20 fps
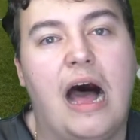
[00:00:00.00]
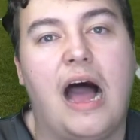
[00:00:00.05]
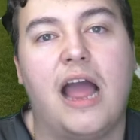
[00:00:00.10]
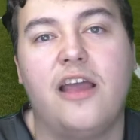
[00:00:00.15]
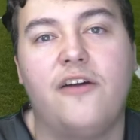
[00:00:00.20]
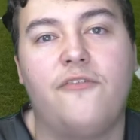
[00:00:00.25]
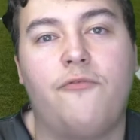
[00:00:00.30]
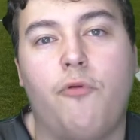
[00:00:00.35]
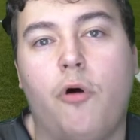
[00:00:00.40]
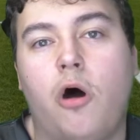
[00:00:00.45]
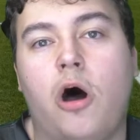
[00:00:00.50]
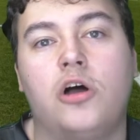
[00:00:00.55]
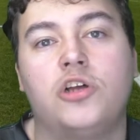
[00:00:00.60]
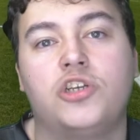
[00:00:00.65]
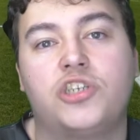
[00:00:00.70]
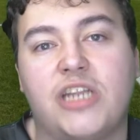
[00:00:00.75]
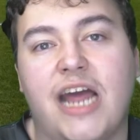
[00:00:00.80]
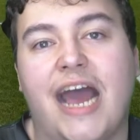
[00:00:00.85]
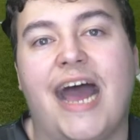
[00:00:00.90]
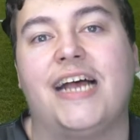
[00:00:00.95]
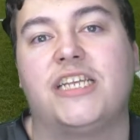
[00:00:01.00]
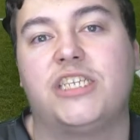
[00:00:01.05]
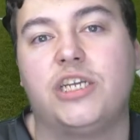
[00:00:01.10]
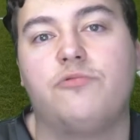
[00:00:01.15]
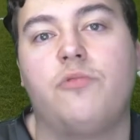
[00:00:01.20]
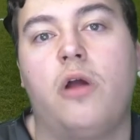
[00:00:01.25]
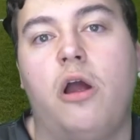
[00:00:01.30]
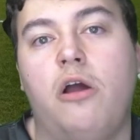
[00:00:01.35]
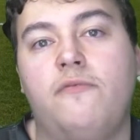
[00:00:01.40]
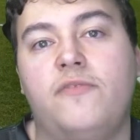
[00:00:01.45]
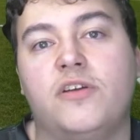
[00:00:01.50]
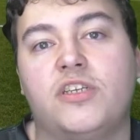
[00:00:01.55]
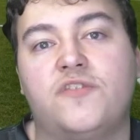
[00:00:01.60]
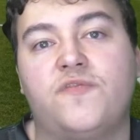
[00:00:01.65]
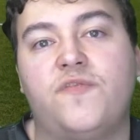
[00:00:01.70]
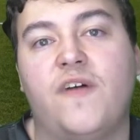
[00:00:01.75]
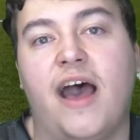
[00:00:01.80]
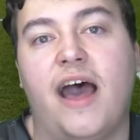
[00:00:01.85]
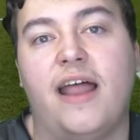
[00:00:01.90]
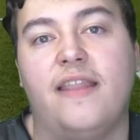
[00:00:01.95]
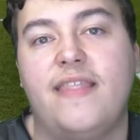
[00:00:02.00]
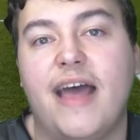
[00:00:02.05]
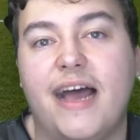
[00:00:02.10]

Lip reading: I have watched as a Rovers fan.